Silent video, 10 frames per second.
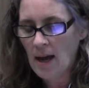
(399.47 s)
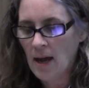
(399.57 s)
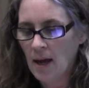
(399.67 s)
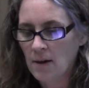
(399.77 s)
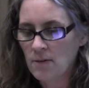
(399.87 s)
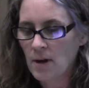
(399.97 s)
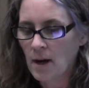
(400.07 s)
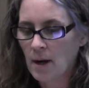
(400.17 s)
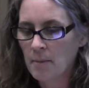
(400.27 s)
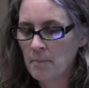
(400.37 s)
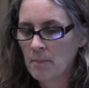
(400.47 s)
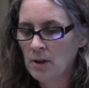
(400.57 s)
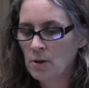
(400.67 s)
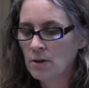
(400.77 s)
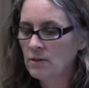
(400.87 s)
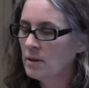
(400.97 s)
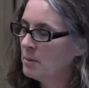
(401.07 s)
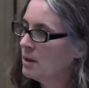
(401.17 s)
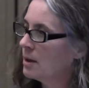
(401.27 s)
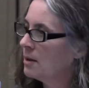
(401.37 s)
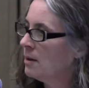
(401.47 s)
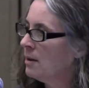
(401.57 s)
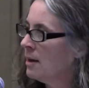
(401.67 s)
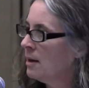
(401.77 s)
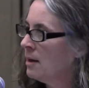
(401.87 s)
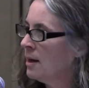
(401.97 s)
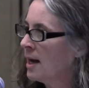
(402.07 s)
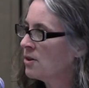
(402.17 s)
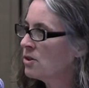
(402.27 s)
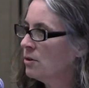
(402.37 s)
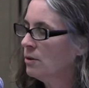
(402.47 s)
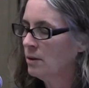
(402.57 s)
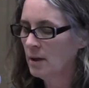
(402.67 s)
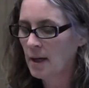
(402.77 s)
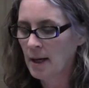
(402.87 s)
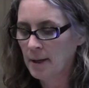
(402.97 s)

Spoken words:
And you heard some of the national